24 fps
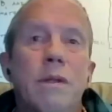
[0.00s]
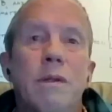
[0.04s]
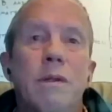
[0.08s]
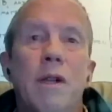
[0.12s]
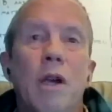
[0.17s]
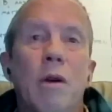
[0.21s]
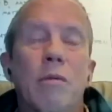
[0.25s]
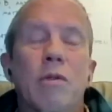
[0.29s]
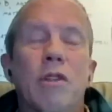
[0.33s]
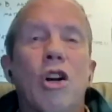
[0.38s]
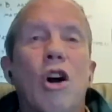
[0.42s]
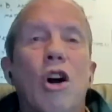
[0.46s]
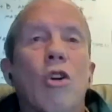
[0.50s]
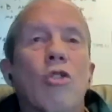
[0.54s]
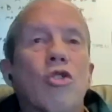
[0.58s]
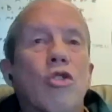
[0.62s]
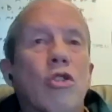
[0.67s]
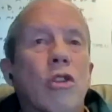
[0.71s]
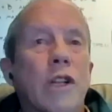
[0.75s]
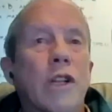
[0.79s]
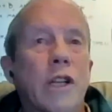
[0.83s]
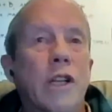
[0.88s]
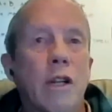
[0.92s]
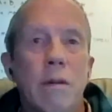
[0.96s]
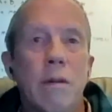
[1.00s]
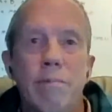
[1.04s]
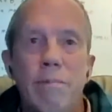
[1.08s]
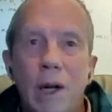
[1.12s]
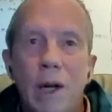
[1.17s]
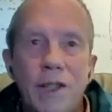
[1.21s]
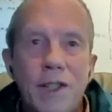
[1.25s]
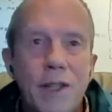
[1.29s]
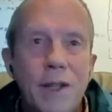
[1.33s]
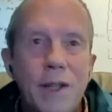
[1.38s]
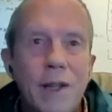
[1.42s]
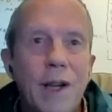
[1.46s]
you know, culturally
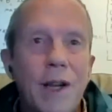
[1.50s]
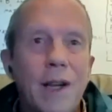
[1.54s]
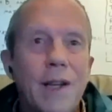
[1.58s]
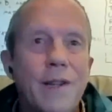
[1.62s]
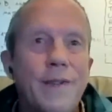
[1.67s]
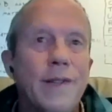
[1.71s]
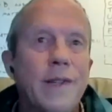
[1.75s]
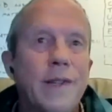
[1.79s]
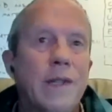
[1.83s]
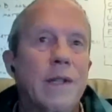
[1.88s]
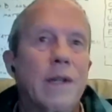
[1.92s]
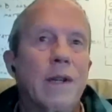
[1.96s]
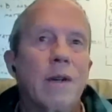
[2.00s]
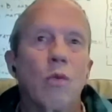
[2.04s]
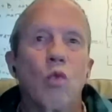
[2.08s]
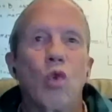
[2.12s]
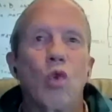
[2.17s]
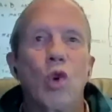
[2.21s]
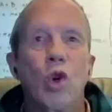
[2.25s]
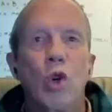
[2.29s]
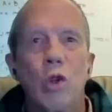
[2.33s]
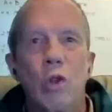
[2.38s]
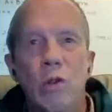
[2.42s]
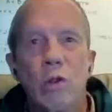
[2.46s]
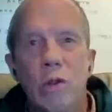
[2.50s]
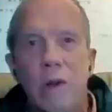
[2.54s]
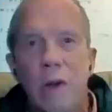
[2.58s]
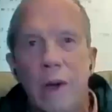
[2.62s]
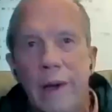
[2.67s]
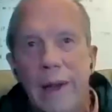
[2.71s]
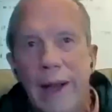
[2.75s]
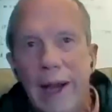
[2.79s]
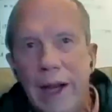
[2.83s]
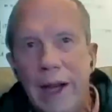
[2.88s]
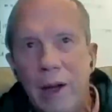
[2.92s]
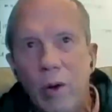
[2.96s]
homogenizing, world
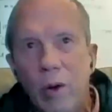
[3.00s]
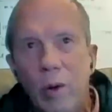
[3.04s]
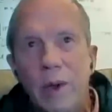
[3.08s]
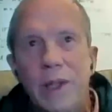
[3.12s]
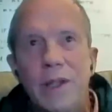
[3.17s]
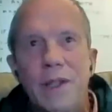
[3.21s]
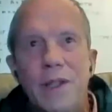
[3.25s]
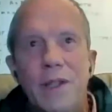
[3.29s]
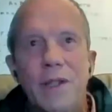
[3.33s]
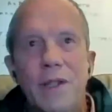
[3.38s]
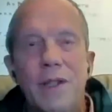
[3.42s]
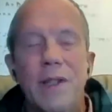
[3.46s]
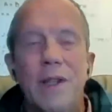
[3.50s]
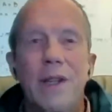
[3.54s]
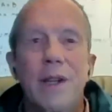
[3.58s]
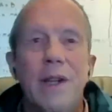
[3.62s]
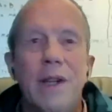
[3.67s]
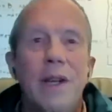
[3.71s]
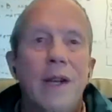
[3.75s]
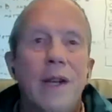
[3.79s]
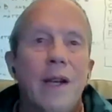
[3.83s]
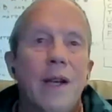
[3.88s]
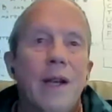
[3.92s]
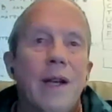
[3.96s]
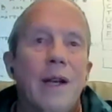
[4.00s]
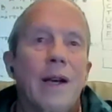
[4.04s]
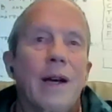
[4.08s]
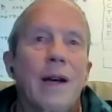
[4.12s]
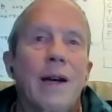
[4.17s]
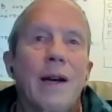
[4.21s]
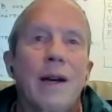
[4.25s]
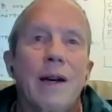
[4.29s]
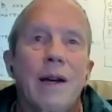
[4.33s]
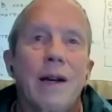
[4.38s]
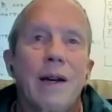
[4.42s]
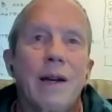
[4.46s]
language.
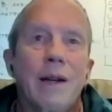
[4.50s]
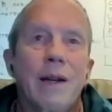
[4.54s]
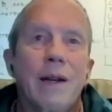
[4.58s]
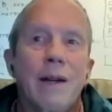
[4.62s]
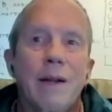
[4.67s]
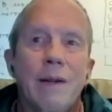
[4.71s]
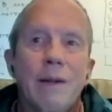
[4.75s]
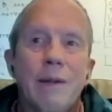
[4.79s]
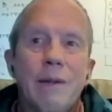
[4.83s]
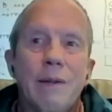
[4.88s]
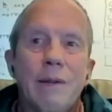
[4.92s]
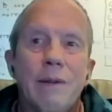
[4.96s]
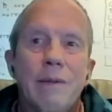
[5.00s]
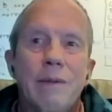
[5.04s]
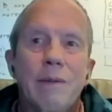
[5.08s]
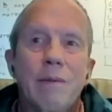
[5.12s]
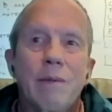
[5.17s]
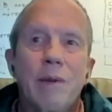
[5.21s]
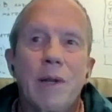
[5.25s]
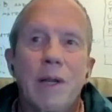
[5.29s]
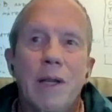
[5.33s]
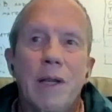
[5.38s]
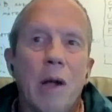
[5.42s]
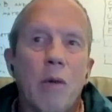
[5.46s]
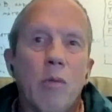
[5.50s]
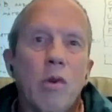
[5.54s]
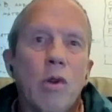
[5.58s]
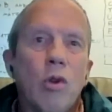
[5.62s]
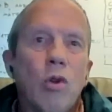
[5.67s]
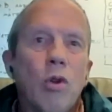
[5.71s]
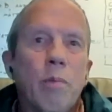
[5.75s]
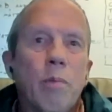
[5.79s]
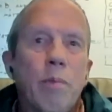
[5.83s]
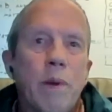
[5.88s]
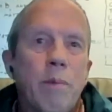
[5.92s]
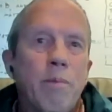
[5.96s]
Uh, we, you know, will
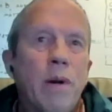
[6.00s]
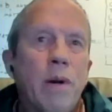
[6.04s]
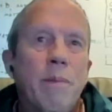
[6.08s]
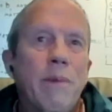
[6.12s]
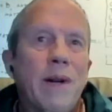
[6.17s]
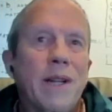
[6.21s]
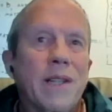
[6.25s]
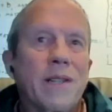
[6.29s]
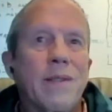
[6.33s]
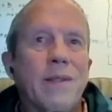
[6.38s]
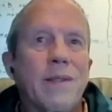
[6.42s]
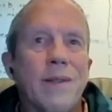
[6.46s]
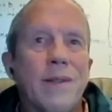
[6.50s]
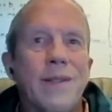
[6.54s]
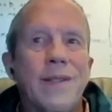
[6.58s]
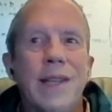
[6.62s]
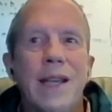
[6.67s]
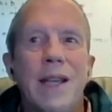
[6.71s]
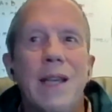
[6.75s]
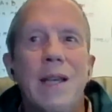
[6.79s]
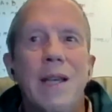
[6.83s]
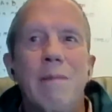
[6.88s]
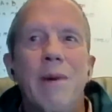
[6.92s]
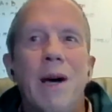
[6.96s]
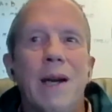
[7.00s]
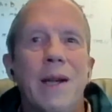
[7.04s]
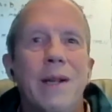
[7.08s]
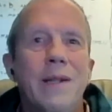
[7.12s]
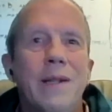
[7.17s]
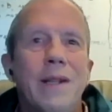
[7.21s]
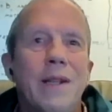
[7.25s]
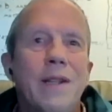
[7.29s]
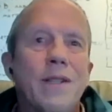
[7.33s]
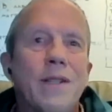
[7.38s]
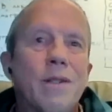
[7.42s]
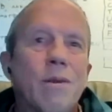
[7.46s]
all be pretty much the same.
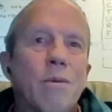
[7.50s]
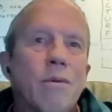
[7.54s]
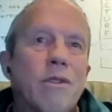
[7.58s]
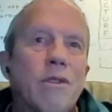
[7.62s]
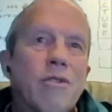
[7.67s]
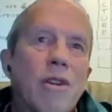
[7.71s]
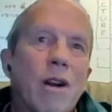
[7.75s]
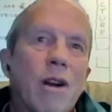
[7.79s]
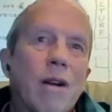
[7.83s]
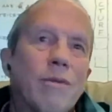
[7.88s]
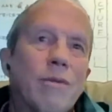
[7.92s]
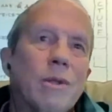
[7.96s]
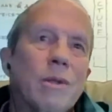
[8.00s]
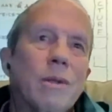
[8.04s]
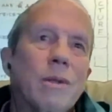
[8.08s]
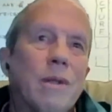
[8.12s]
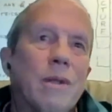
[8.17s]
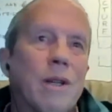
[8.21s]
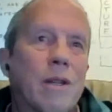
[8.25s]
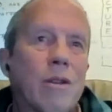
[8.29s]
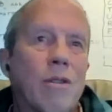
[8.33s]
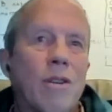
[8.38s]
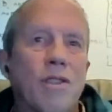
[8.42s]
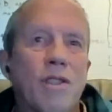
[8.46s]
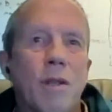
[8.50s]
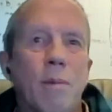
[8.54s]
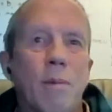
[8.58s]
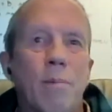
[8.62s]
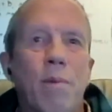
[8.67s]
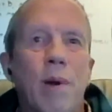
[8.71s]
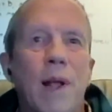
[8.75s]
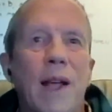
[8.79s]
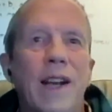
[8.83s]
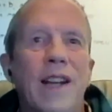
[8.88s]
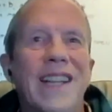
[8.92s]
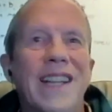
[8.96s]
Ideas would travel across the
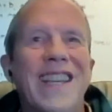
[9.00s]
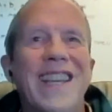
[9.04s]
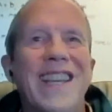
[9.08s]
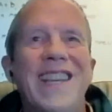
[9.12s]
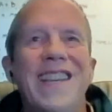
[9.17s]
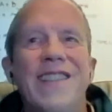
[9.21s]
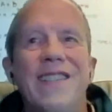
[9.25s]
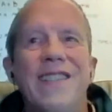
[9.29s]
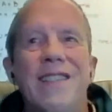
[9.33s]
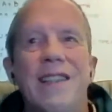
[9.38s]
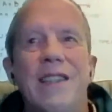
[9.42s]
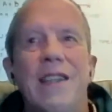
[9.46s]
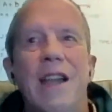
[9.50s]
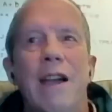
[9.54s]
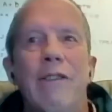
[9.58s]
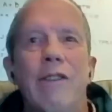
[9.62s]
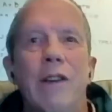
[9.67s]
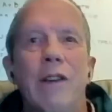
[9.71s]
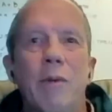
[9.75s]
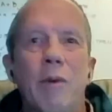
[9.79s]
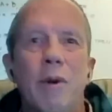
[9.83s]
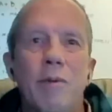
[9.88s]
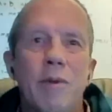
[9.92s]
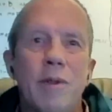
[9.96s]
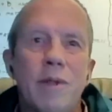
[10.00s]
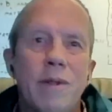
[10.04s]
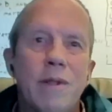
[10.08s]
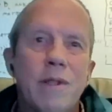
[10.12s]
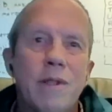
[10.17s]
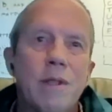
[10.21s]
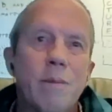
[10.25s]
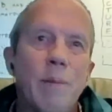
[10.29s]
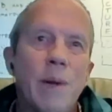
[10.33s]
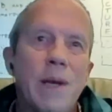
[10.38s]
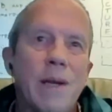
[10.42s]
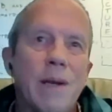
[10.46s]
planet easily. Everyone would
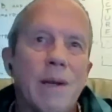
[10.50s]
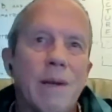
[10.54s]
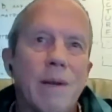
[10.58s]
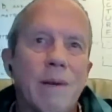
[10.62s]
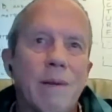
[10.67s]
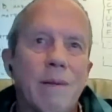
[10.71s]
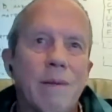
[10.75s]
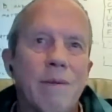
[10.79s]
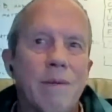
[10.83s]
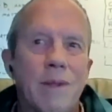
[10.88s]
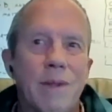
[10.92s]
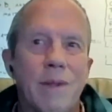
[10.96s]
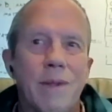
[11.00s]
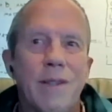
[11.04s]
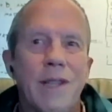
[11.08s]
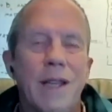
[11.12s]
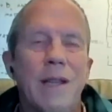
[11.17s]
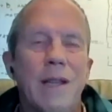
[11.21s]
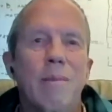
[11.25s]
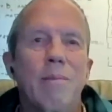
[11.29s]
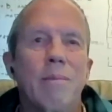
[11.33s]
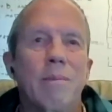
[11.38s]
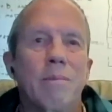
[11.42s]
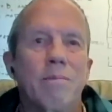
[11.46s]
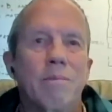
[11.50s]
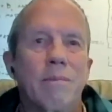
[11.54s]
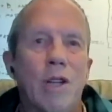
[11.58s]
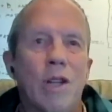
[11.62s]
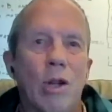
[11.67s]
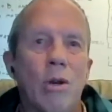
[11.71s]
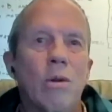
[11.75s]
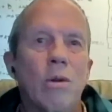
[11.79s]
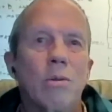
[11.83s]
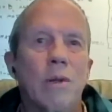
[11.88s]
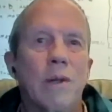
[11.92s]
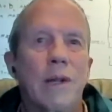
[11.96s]
speak the same
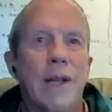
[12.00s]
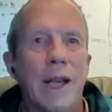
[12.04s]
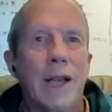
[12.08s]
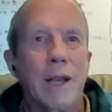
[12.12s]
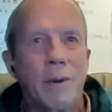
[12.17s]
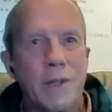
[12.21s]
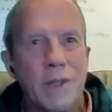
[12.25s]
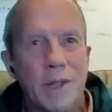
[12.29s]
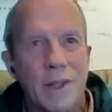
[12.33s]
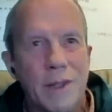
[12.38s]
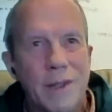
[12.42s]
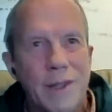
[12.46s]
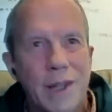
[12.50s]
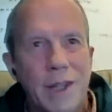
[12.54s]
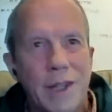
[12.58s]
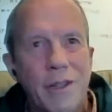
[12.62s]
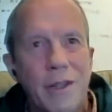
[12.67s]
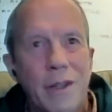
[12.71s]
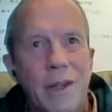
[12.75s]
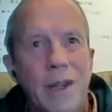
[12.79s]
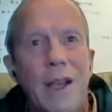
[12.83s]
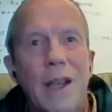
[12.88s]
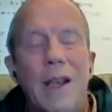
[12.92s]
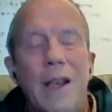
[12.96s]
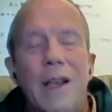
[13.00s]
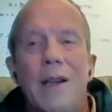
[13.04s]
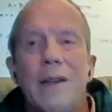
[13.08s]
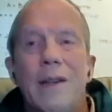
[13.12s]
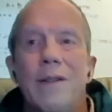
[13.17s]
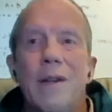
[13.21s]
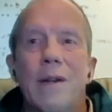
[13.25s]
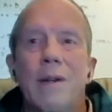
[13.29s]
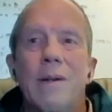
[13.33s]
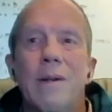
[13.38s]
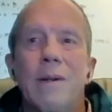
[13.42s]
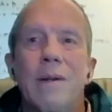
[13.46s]
global language, etc.
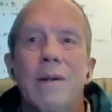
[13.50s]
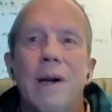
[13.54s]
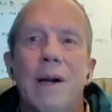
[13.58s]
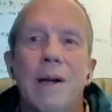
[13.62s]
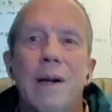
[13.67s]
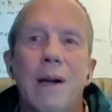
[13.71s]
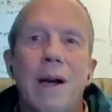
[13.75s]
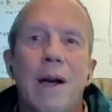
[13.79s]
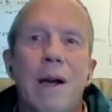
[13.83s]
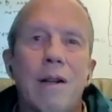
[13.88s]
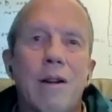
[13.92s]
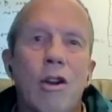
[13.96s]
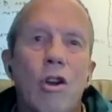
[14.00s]
So uh, a